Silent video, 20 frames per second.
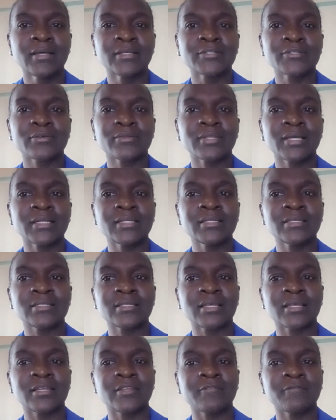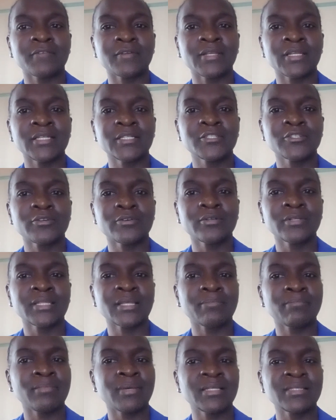So that is the definition,
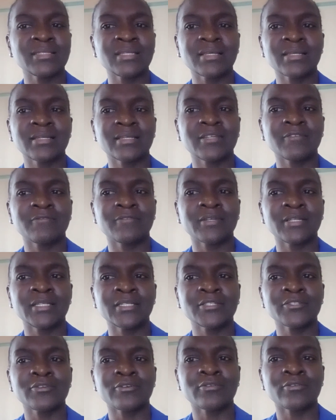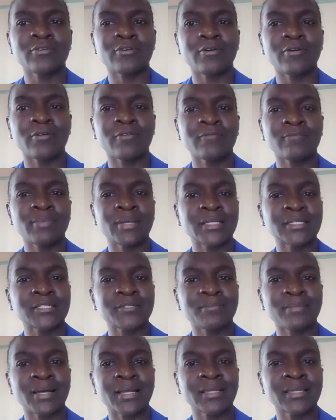the basic definition of
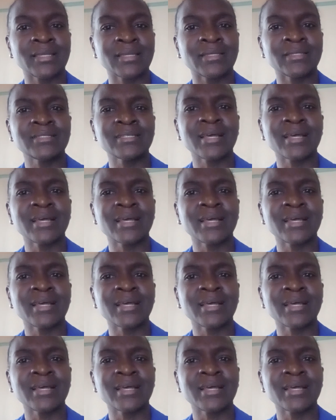benchmarking.